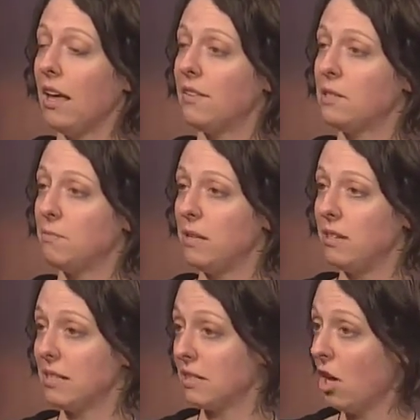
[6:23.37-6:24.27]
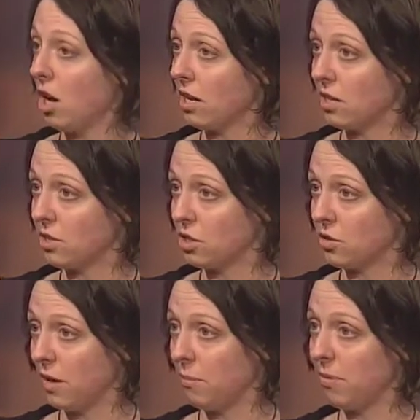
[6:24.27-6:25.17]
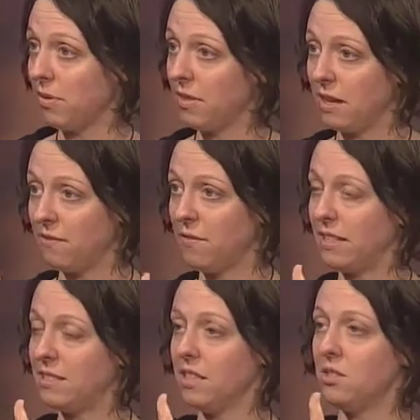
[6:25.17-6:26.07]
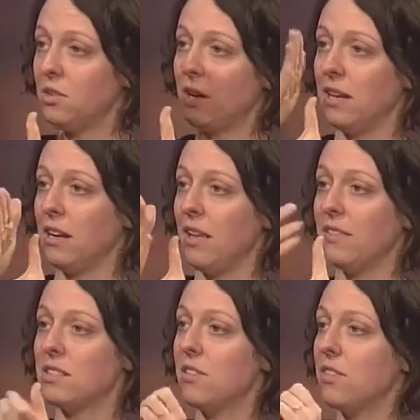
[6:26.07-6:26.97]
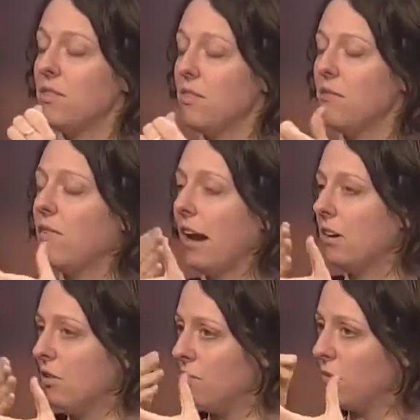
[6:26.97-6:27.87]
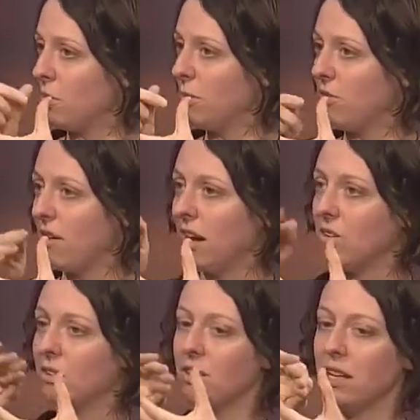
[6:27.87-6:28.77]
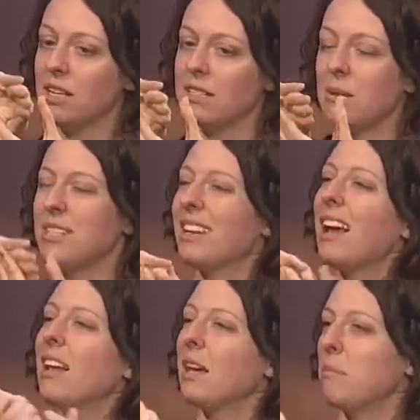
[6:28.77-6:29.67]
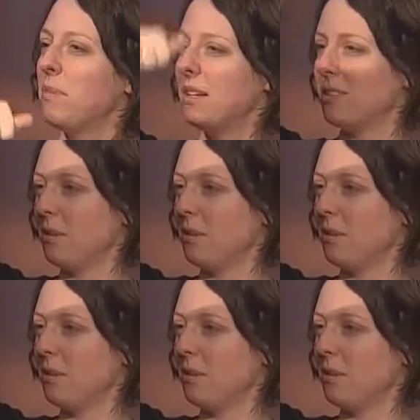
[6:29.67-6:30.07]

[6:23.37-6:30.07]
and this locking strip that fits into it, and this vinyl, 4 mil vinyl, snaps in kind of like a big